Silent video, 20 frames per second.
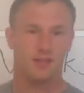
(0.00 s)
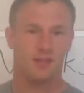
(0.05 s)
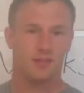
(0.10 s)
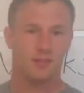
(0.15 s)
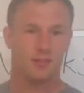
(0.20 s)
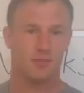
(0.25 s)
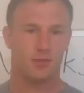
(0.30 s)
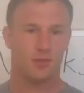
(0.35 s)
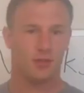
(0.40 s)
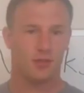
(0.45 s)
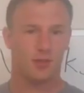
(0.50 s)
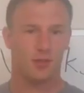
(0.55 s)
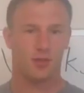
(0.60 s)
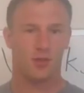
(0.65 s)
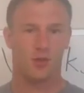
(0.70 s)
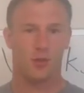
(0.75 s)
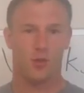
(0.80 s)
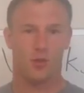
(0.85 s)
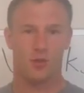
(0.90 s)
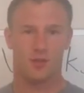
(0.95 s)
some
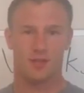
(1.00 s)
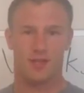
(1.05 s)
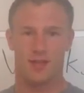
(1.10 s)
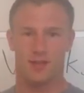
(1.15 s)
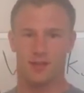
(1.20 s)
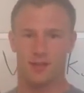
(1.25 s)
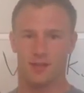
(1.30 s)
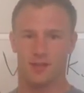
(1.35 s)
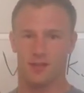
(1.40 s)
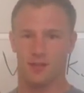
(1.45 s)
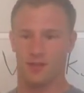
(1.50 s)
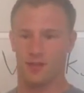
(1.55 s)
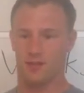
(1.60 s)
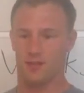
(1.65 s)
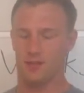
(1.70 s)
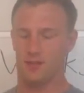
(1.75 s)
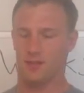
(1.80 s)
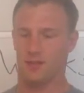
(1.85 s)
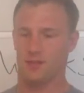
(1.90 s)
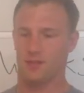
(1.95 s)
sugar, or telling your
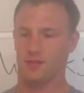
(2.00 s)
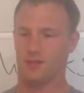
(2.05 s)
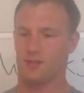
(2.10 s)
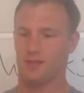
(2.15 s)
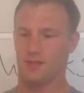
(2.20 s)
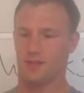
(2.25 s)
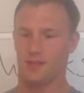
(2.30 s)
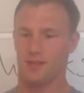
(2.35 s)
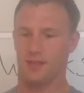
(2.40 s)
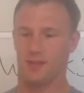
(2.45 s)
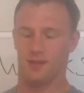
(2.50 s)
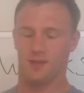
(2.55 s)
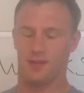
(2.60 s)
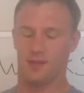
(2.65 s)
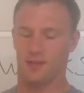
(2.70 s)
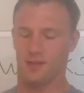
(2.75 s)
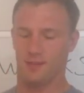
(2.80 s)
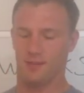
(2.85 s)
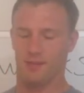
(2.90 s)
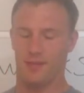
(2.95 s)
liver
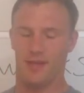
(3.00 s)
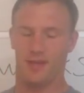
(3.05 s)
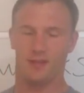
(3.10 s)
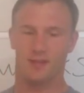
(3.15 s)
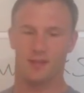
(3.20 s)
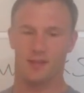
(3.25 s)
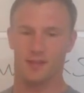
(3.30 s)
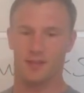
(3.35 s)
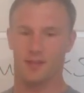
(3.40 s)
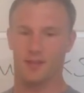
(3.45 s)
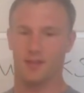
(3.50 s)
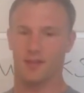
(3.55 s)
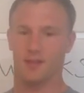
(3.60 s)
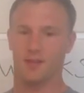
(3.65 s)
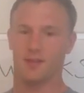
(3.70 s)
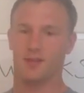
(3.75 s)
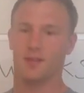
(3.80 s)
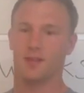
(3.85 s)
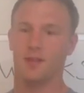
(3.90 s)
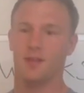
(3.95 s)
to make
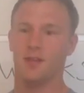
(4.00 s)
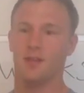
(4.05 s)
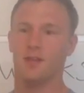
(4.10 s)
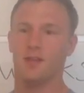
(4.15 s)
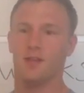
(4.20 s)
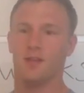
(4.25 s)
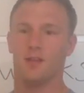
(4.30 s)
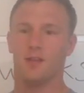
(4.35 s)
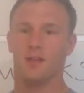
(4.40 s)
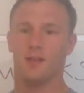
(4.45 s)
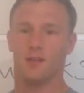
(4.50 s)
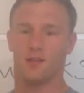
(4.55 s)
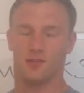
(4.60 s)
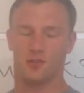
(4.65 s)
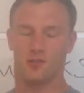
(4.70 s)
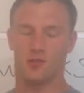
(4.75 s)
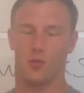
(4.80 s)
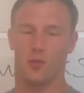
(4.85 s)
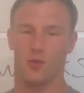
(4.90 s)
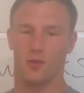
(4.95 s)
the
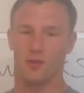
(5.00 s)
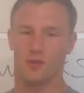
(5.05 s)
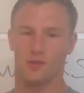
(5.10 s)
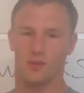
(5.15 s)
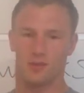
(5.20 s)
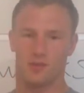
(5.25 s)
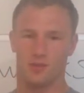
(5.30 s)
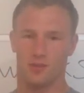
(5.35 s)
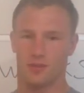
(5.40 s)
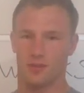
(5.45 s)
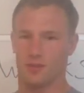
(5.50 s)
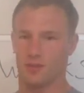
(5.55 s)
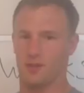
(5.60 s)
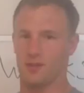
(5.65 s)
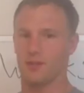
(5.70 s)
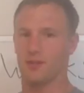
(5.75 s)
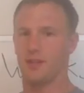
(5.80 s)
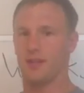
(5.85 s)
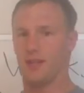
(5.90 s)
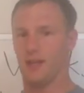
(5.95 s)
stored
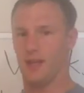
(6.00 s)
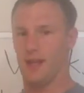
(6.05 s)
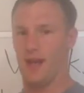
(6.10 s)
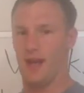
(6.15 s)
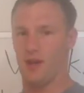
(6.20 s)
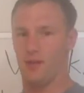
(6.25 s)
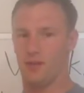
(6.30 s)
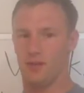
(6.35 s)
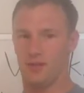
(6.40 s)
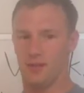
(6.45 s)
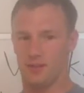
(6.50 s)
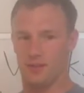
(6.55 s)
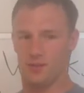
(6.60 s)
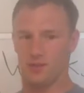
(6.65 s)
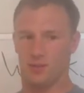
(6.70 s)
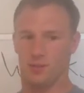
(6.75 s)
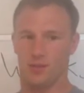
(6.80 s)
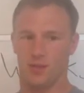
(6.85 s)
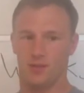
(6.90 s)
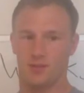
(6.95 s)
sugar get out into
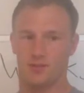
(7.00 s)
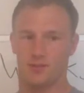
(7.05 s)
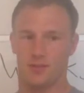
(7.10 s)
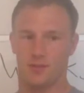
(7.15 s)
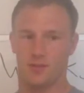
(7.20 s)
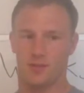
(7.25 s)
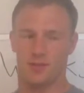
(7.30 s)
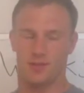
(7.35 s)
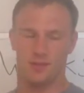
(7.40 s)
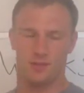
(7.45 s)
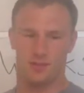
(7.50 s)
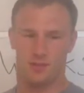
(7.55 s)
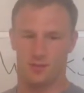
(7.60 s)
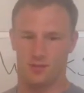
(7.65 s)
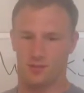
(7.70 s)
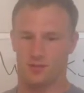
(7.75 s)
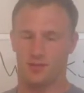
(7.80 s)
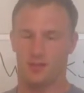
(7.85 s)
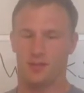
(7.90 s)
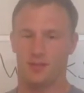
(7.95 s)
your bloodstream, because
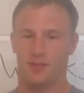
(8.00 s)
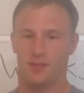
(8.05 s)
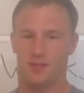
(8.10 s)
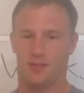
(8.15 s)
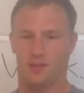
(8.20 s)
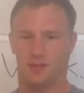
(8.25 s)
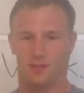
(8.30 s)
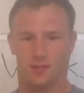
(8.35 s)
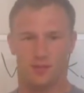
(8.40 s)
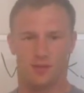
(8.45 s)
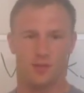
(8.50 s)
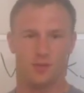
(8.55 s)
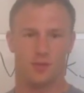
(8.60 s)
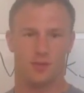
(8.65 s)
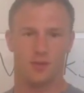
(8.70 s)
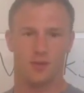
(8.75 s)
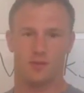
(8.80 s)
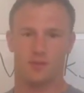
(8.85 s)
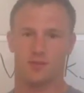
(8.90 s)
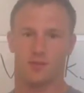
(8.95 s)
you still need
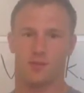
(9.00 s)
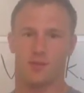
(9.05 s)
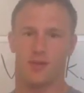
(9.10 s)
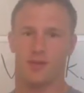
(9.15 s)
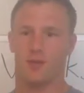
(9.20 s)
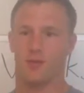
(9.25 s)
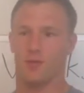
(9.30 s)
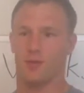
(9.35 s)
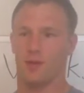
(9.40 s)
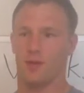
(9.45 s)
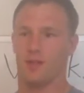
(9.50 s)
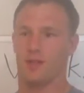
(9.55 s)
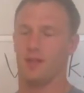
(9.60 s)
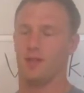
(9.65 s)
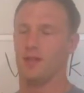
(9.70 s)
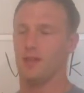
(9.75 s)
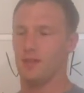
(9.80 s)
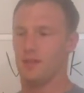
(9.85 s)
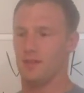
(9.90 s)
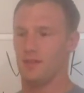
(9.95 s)
glucose no matter what.
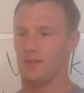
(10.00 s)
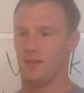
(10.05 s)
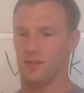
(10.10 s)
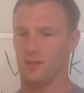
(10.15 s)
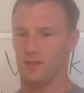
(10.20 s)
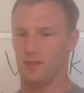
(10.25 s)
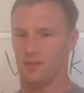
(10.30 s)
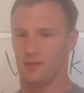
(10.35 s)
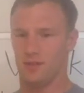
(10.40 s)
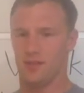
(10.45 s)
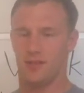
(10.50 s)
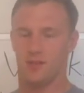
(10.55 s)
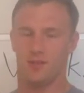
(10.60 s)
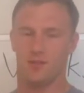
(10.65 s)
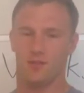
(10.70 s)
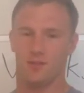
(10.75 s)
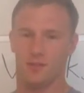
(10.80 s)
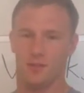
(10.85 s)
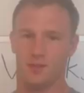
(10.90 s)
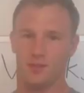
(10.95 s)
Your
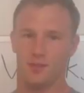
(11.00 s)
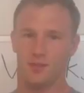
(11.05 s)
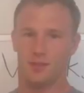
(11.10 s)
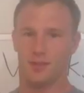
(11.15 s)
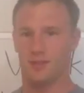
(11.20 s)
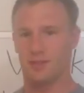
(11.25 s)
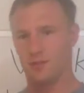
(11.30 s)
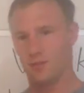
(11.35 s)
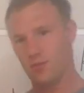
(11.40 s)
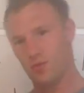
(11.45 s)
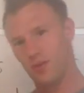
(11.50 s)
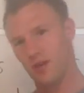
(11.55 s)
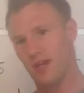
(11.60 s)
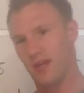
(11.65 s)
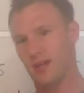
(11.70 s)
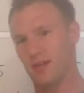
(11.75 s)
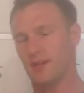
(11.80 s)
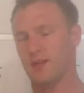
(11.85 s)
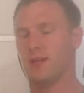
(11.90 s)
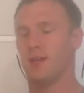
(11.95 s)
tissues use it, your
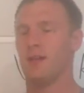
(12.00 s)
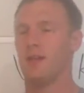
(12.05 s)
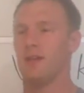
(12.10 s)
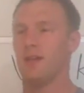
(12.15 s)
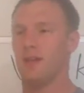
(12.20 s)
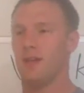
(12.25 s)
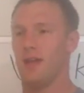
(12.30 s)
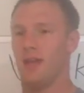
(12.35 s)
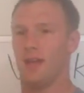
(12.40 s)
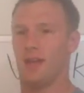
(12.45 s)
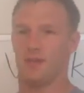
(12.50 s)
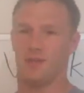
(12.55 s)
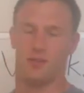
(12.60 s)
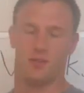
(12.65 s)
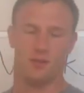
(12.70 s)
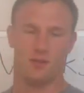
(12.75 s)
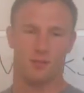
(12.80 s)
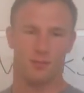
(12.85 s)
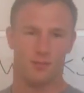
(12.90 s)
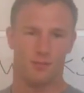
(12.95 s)
brain and
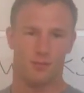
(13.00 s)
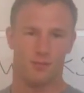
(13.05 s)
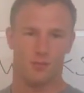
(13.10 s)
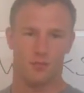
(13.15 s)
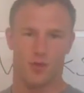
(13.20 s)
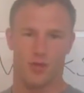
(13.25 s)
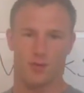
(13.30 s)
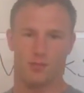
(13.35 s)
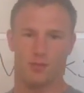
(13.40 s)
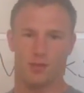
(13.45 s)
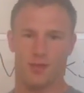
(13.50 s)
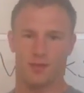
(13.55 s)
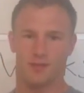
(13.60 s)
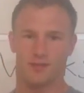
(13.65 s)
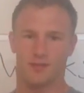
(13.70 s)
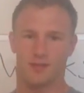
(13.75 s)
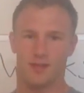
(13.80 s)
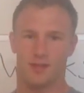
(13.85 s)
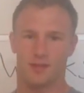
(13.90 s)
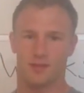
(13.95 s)
your red blood
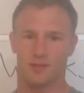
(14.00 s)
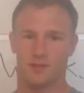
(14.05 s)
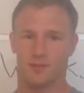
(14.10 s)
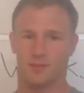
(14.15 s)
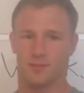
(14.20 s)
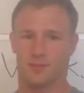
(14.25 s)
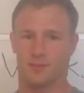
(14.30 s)
cells.